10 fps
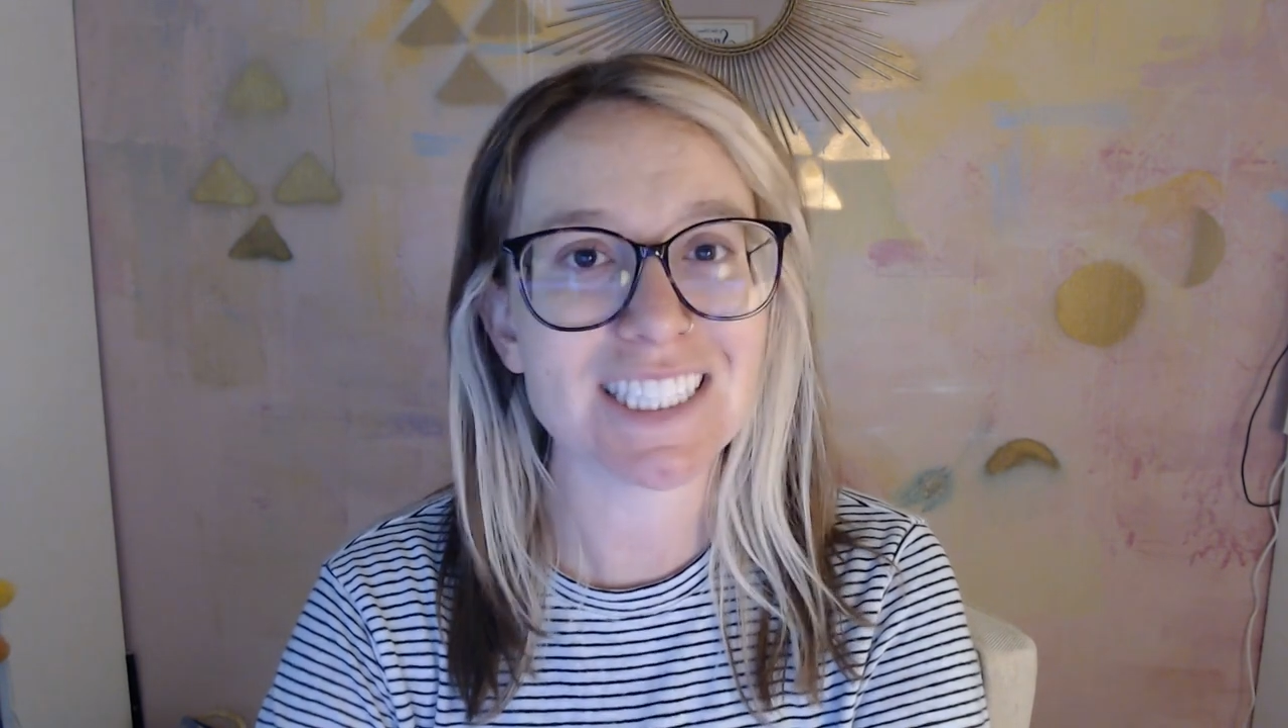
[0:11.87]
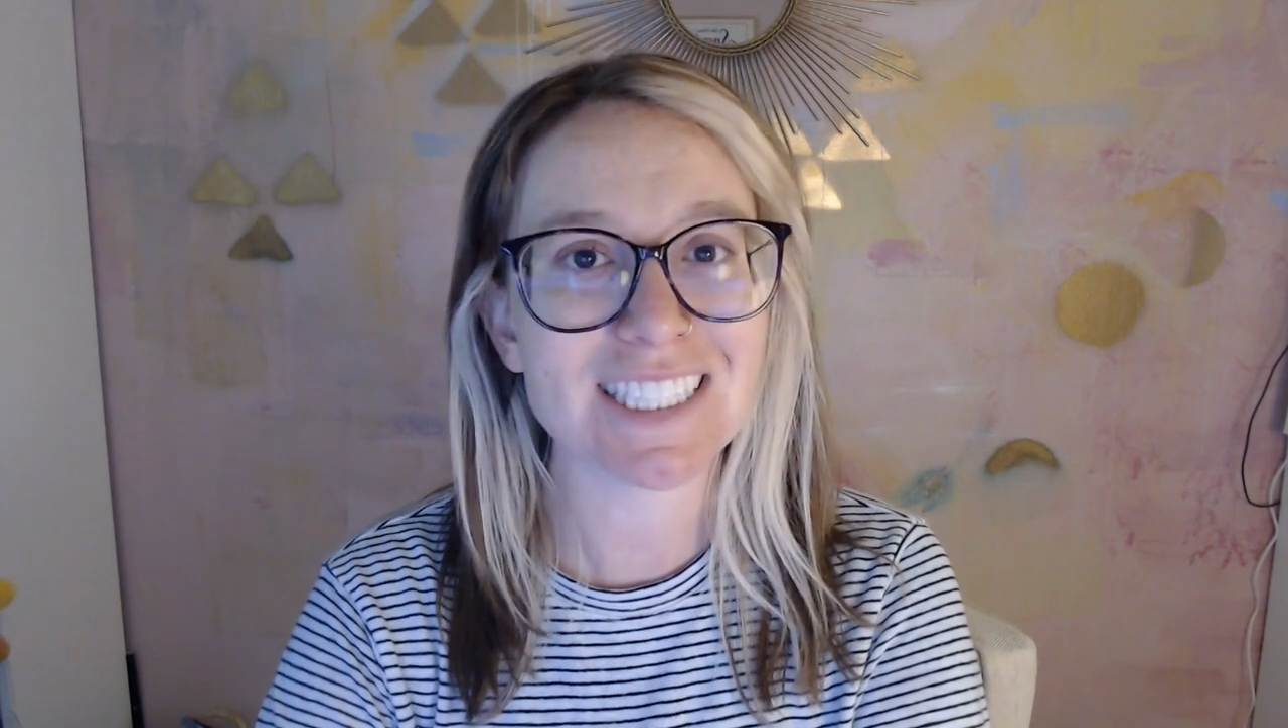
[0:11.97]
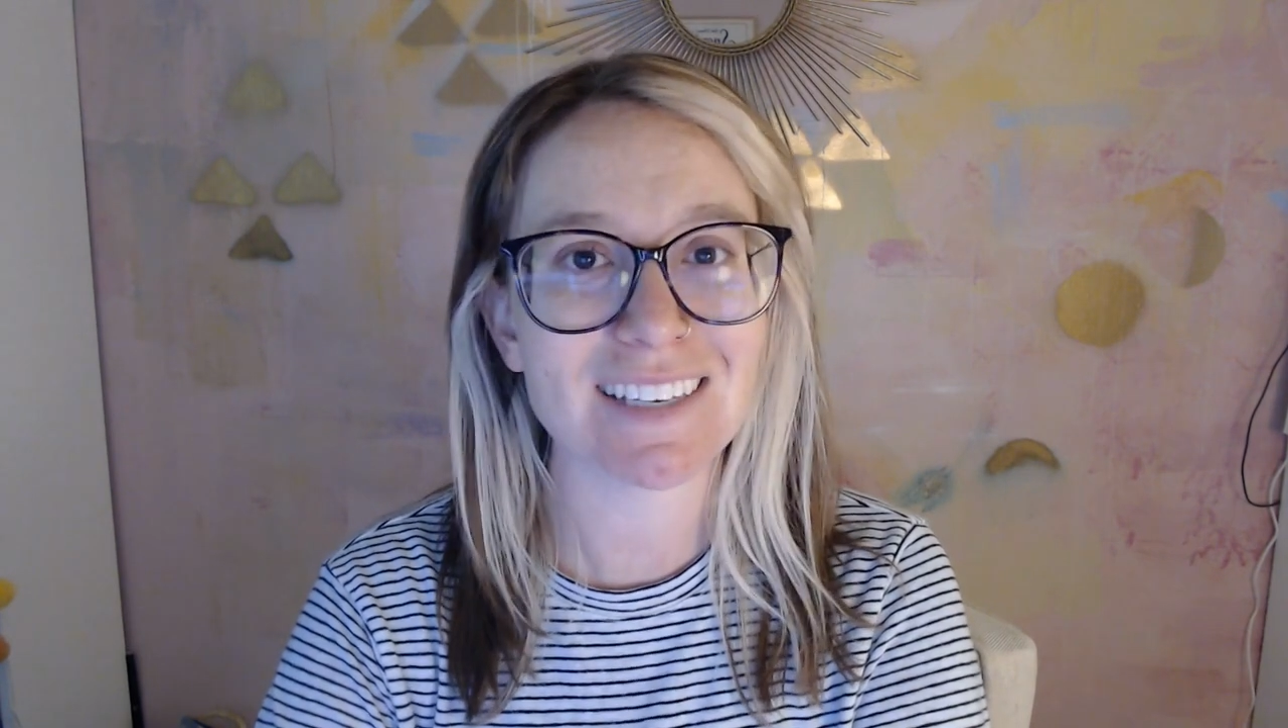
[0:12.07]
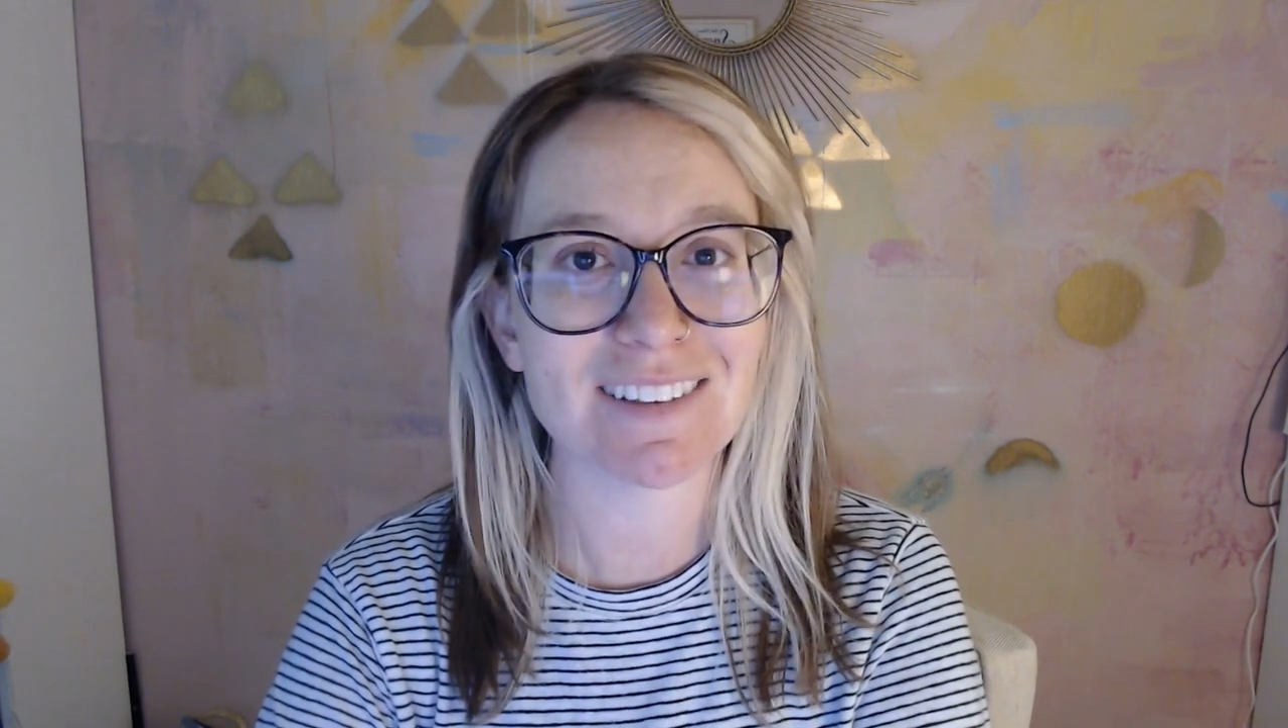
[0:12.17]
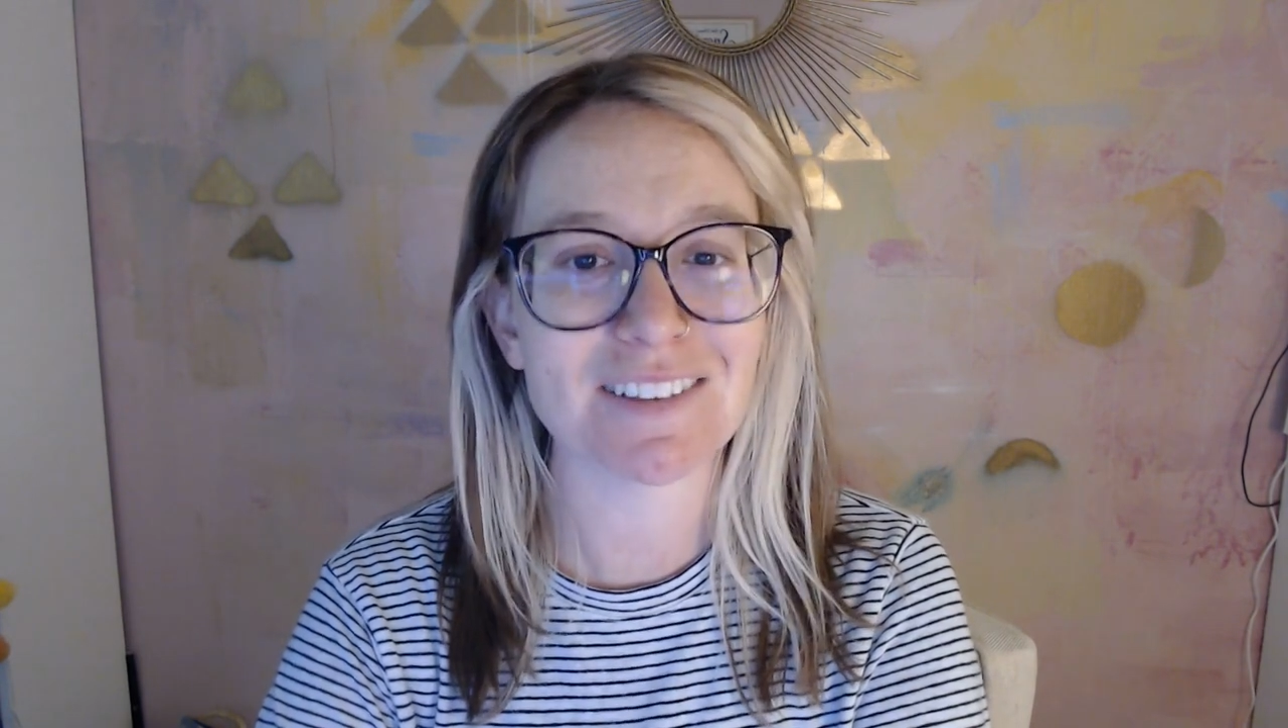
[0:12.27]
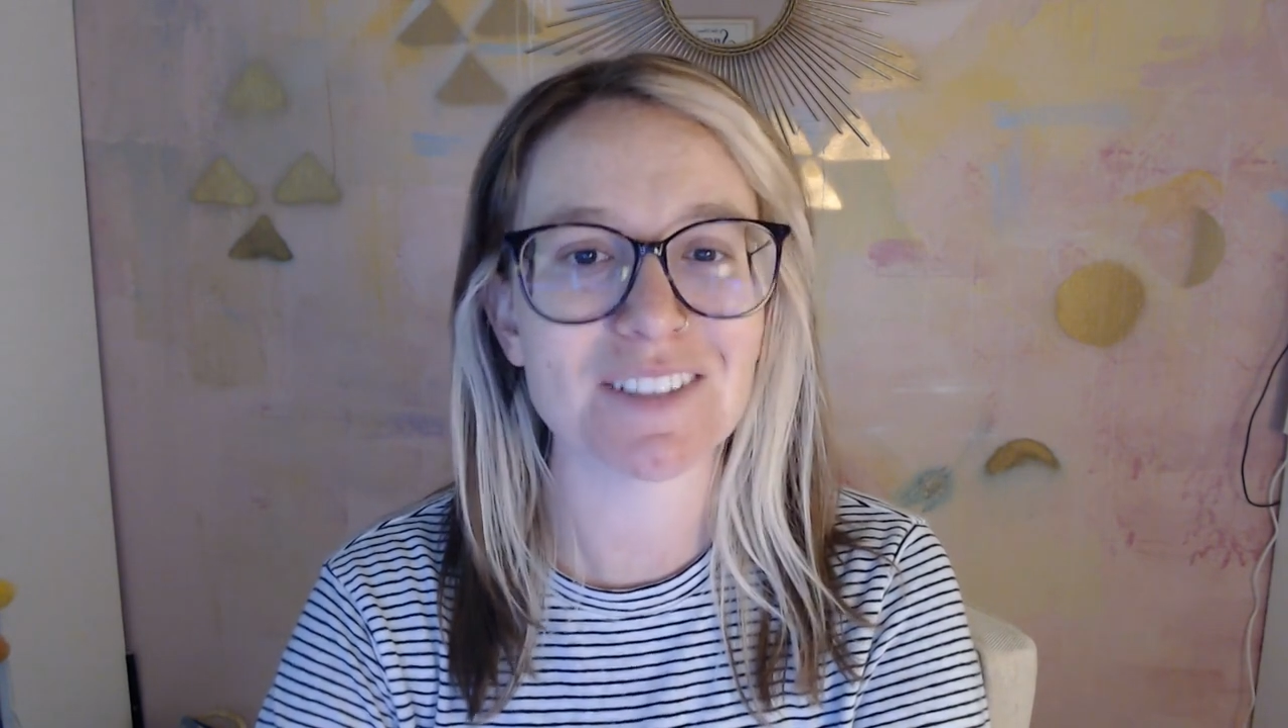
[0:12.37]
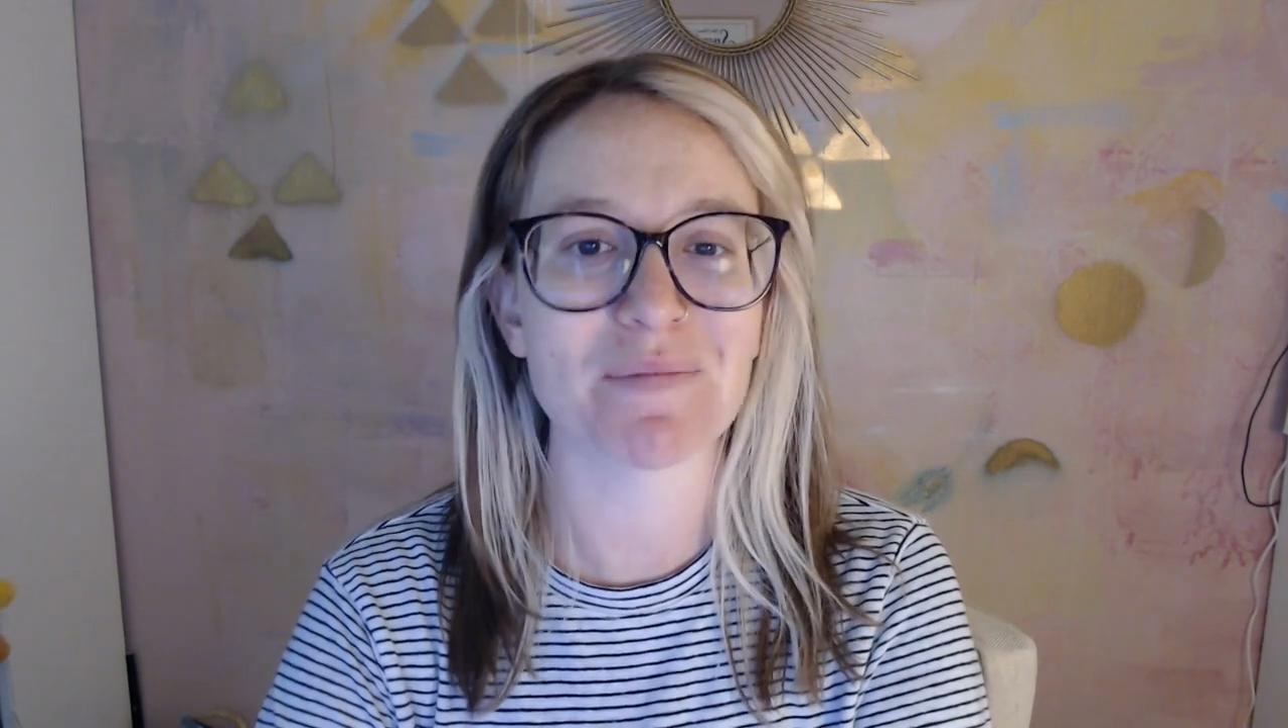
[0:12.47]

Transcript: skills